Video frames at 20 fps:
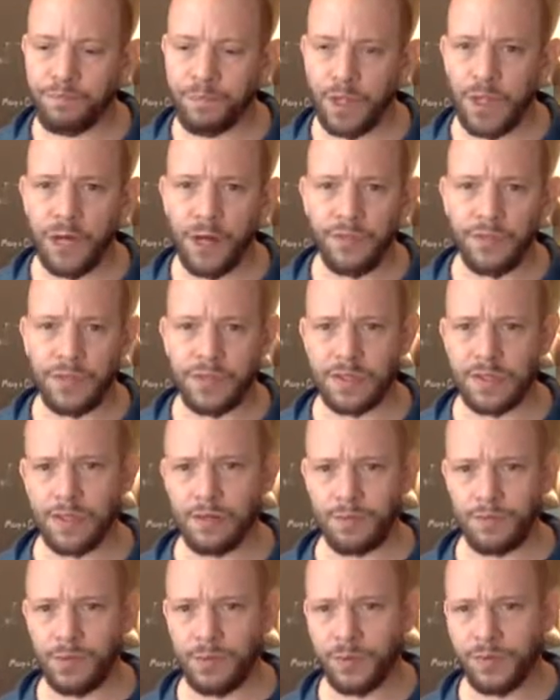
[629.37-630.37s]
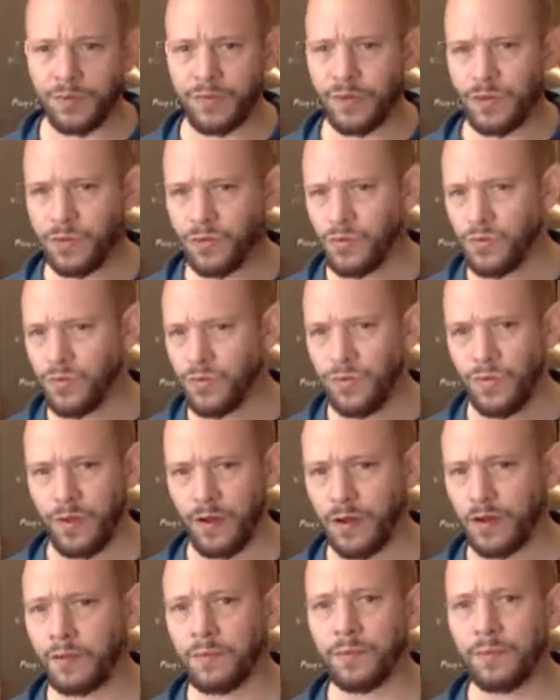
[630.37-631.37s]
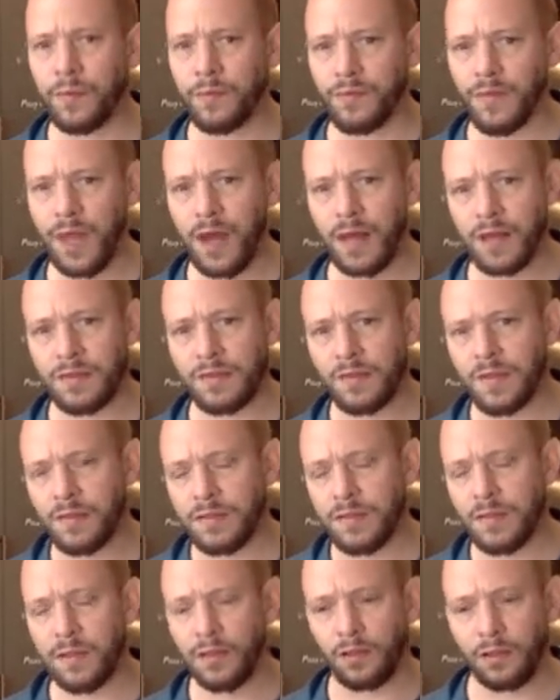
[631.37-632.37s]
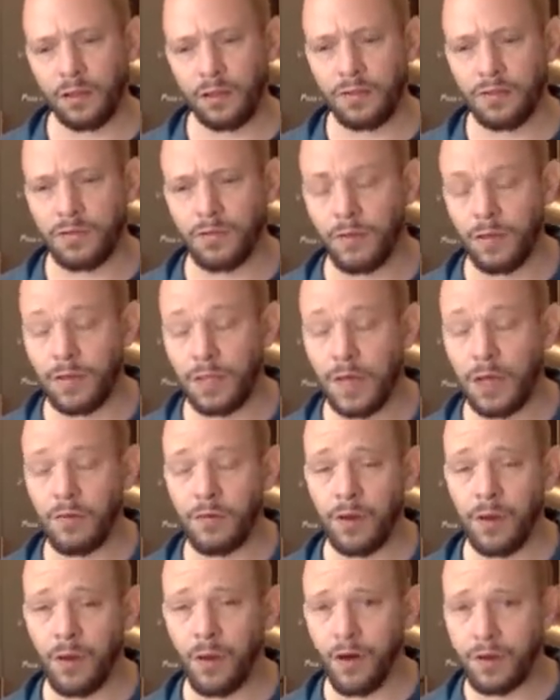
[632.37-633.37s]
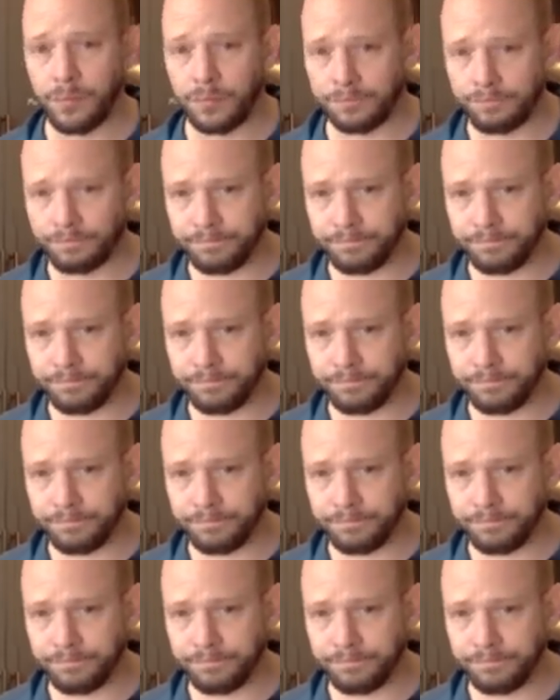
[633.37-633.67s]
And obviously, people's fingers are through there. If the axe hits it, could take a finger off.